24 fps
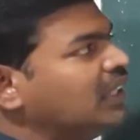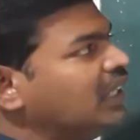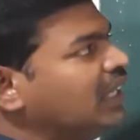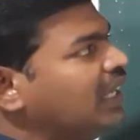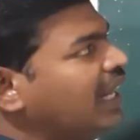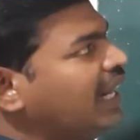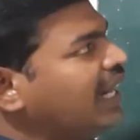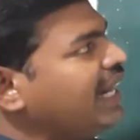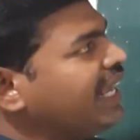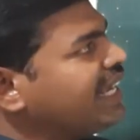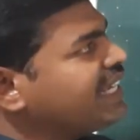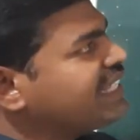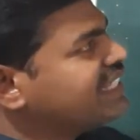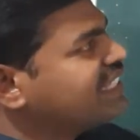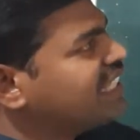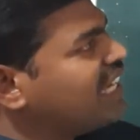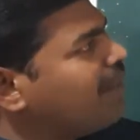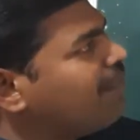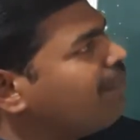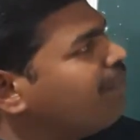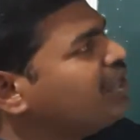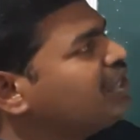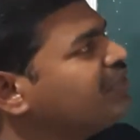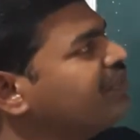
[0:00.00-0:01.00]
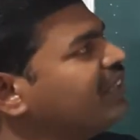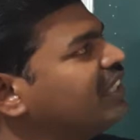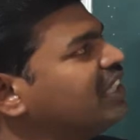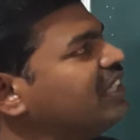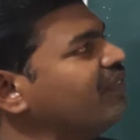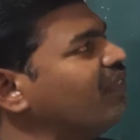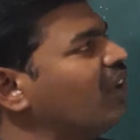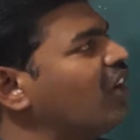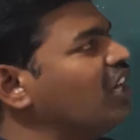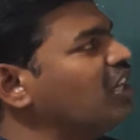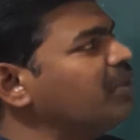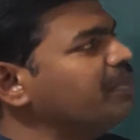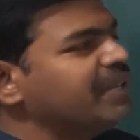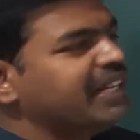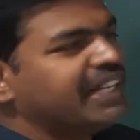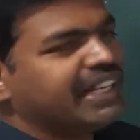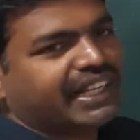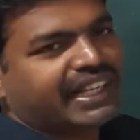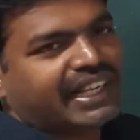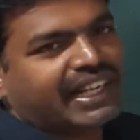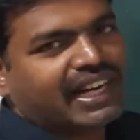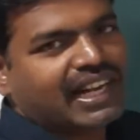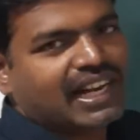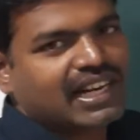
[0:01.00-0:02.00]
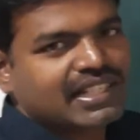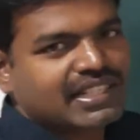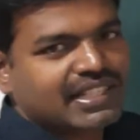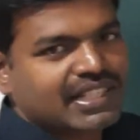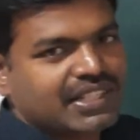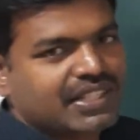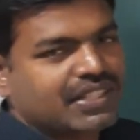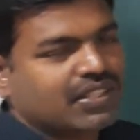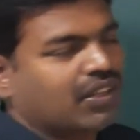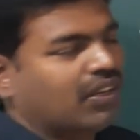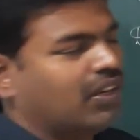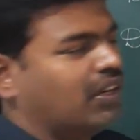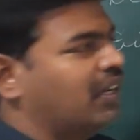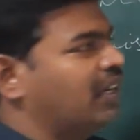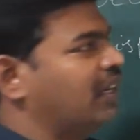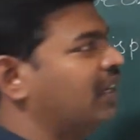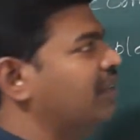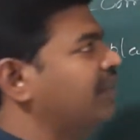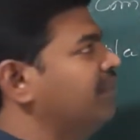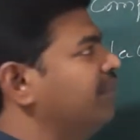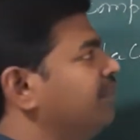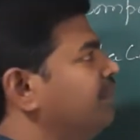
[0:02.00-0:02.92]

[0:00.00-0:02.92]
And examples for the volumetric analysis are